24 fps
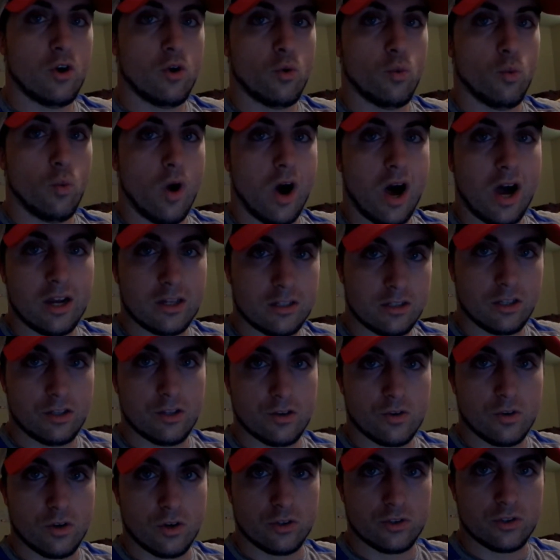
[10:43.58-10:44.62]
walk to the
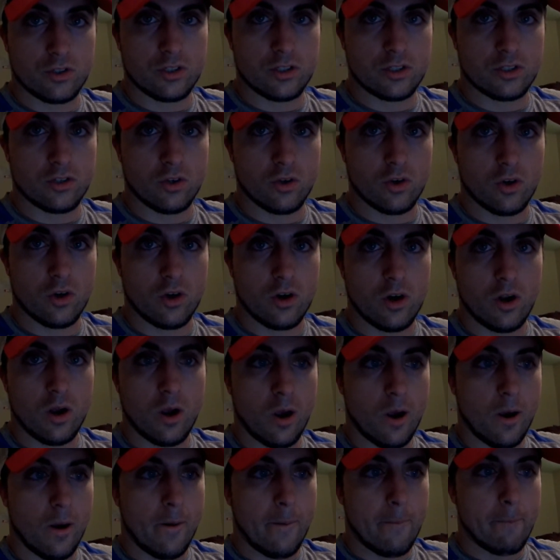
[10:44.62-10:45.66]
grocery store,
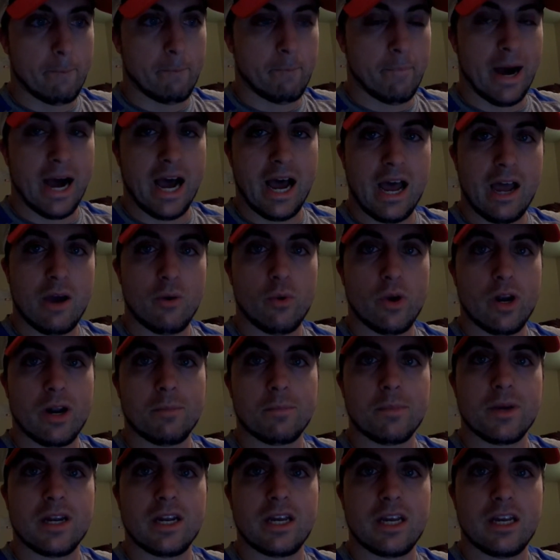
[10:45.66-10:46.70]
buy what
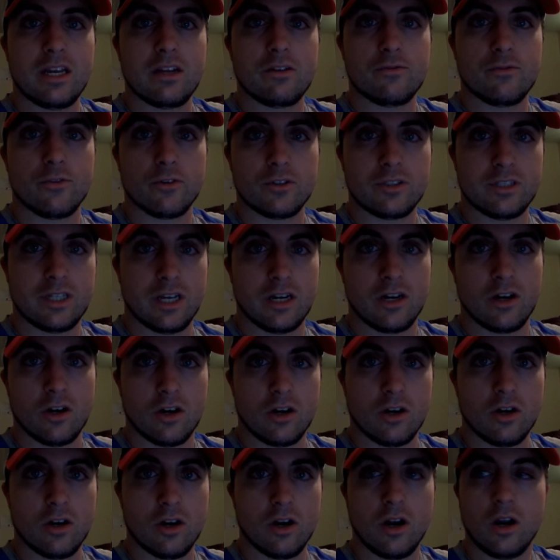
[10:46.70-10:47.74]
I'm going to eat for
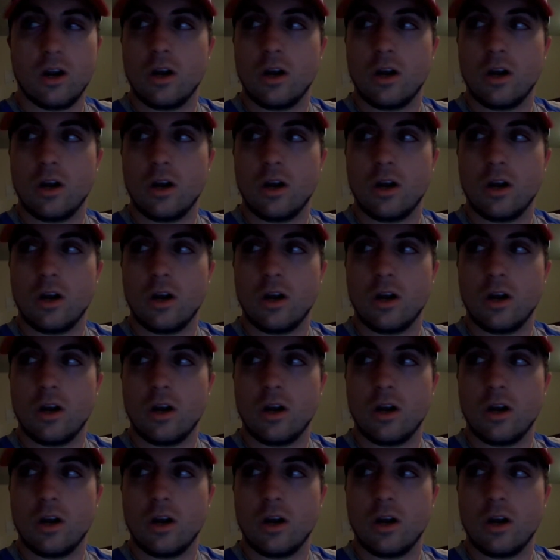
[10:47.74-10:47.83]
dinner,